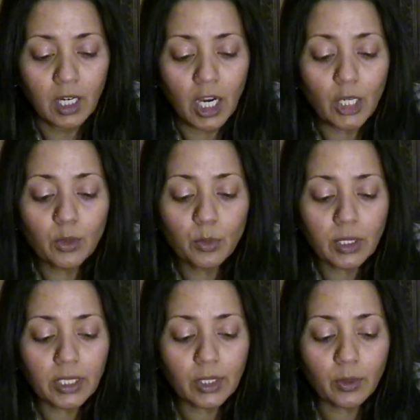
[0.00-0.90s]
"Are you
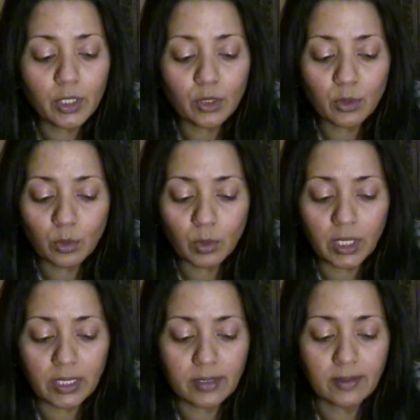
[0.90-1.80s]
really going to rule
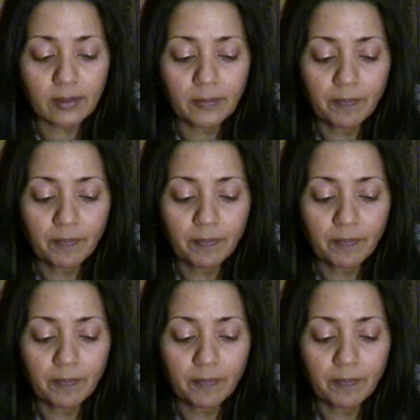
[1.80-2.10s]
us?"